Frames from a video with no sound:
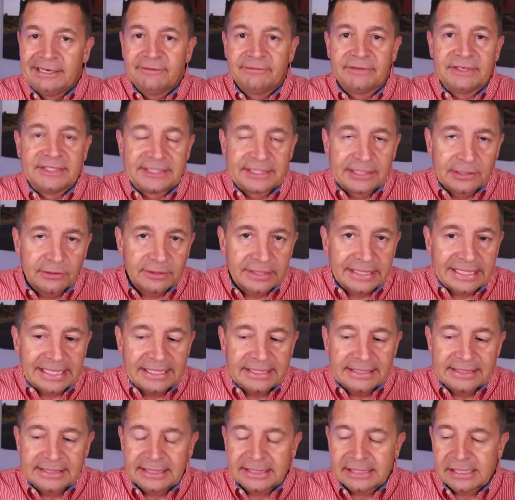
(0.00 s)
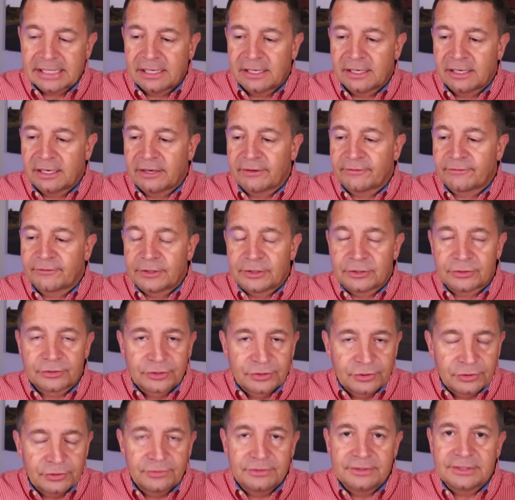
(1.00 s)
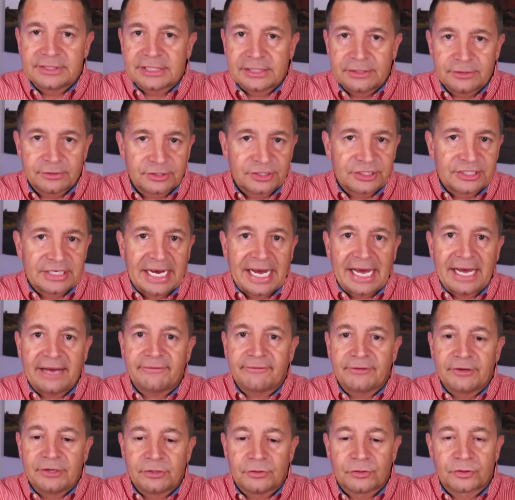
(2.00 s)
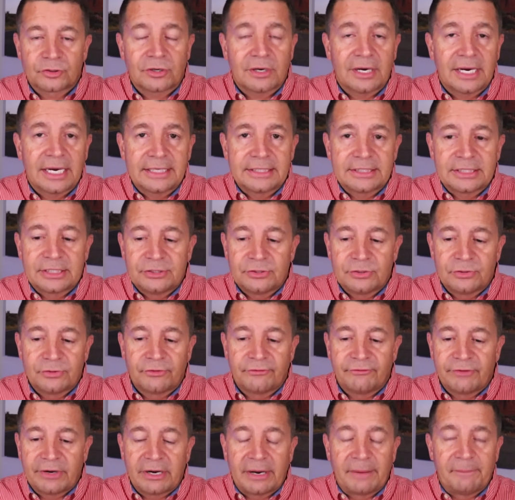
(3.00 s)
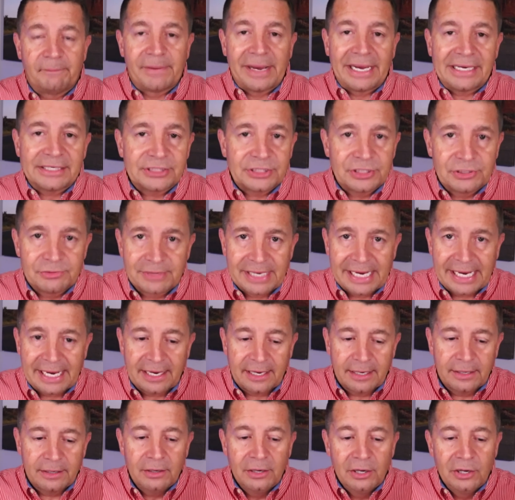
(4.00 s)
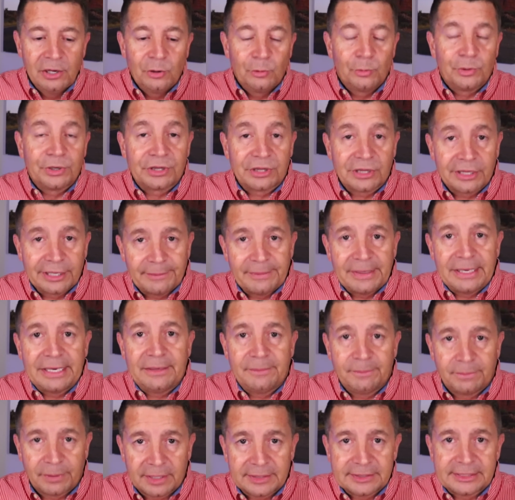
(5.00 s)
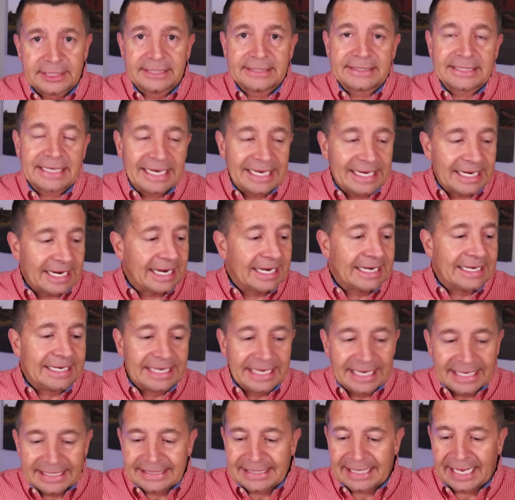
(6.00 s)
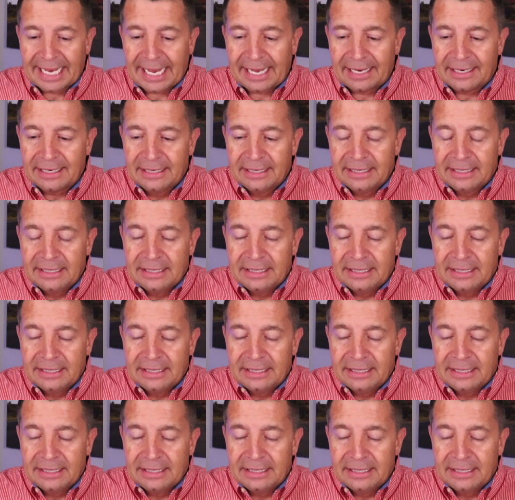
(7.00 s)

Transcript: facilities uh, for your students and your staff, and you're trying to do the very best you can with limited budgets. And I get that.